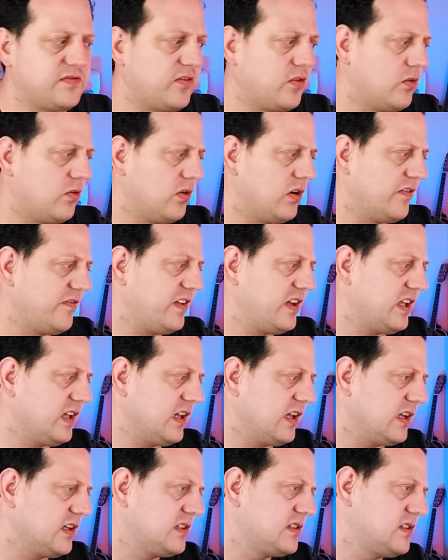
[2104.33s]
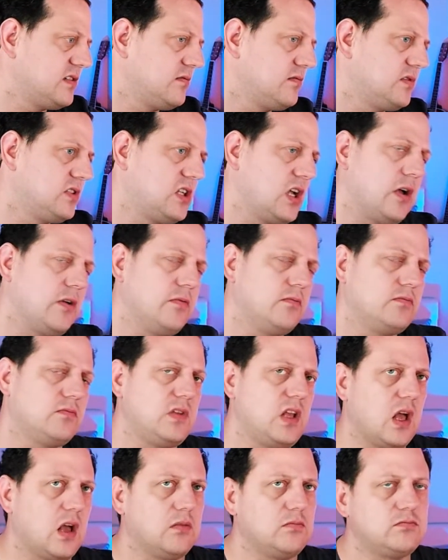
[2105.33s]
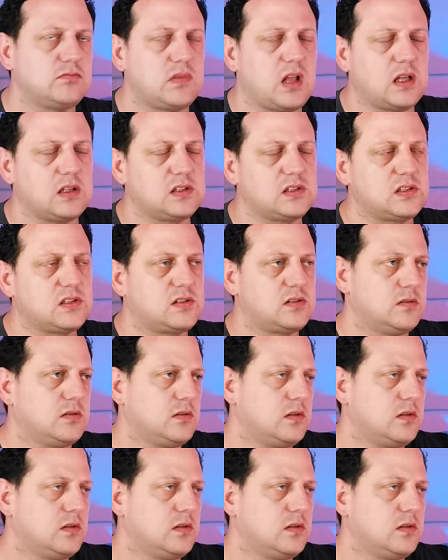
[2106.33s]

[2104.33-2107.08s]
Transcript: for affiliate links. So yeah, that's